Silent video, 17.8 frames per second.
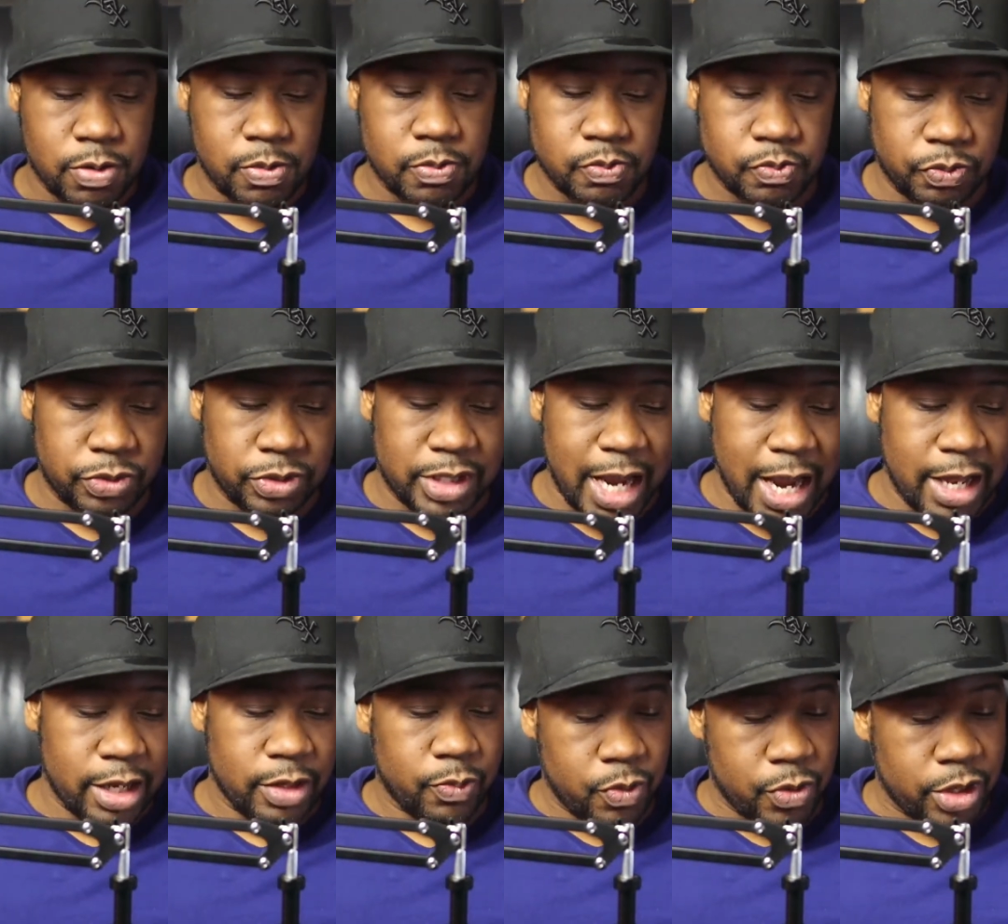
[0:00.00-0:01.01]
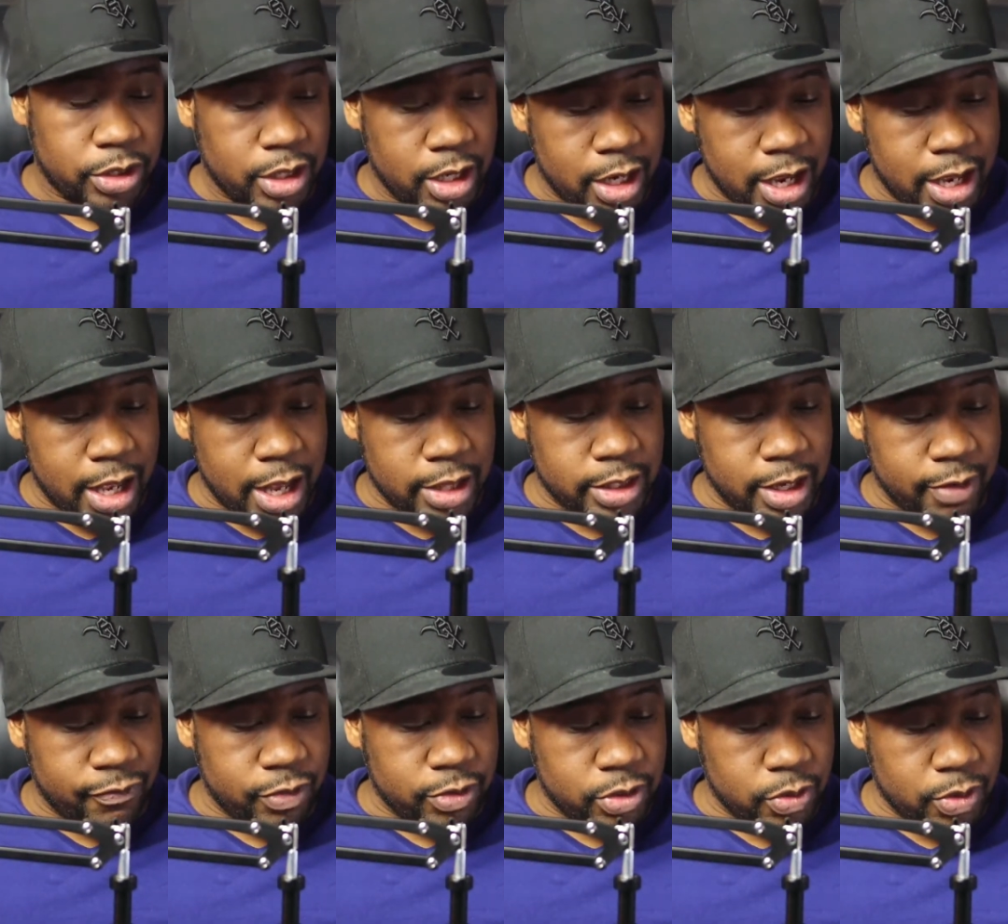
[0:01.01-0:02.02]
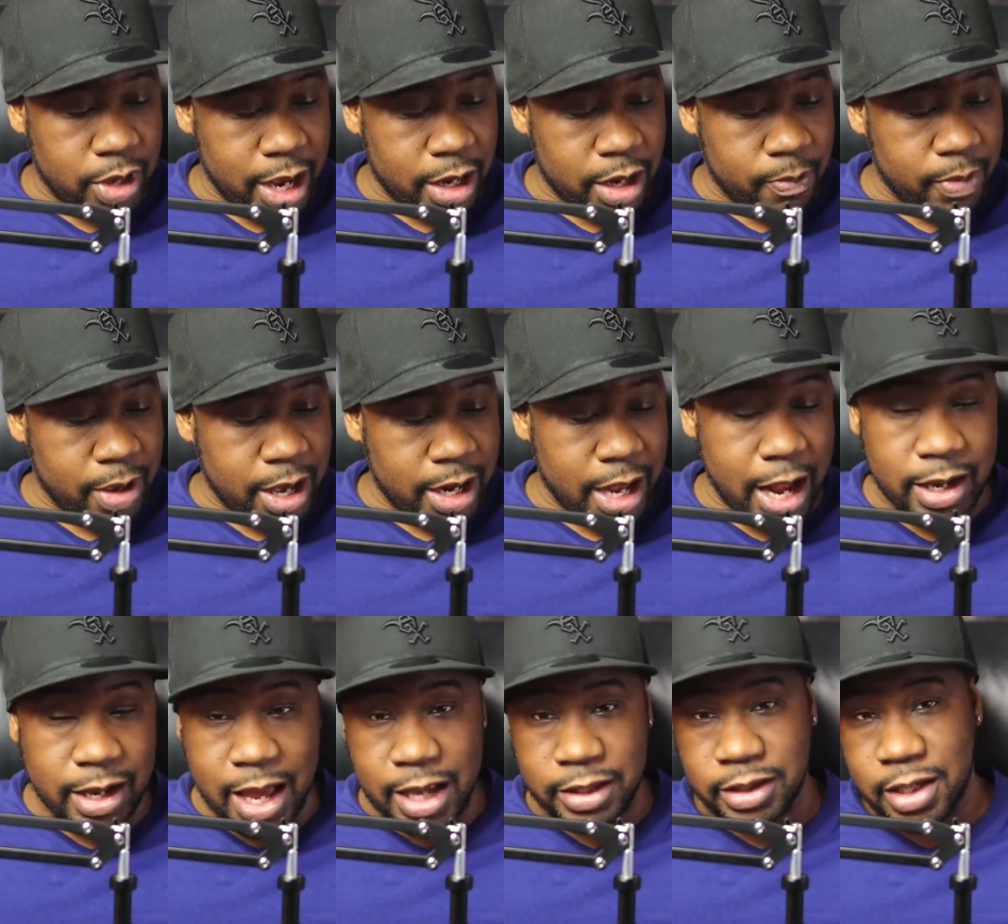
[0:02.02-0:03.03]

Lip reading: So that is one thing I definitely do like about it.